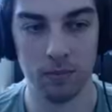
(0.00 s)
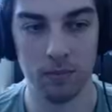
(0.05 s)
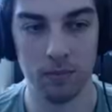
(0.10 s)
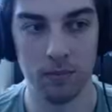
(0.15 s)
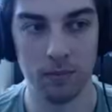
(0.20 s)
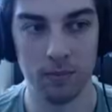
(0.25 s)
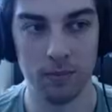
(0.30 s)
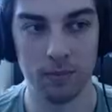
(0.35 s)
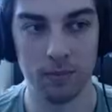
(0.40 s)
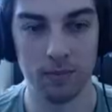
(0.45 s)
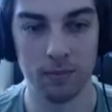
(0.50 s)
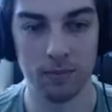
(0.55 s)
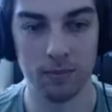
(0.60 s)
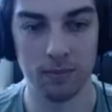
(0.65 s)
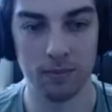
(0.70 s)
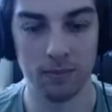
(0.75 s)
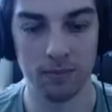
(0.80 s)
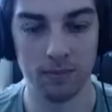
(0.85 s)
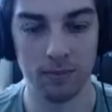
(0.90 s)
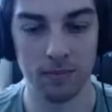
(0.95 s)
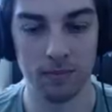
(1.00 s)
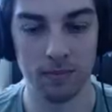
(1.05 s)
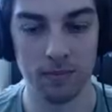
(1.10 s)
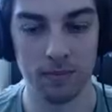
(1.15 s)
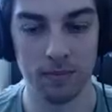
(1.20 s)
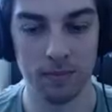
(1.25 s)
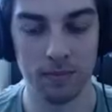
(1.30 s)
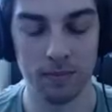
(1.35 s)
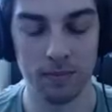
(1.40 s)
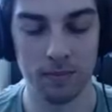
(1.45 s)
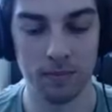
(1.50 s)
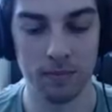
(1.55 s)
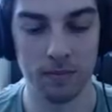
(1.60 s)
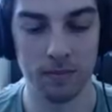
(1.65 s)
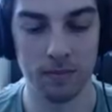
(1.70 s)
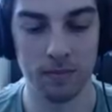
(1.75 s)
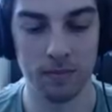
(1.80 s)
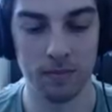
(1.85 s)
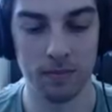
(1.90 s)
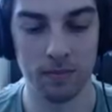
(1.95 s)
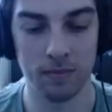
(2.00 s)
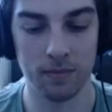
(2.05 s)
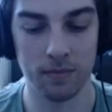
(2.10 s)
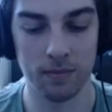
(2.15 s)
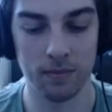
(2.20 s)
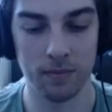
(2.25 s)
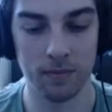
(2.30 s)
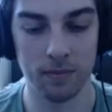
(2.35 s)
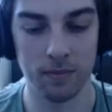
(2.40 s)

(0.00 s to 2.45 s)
Nobody speaks.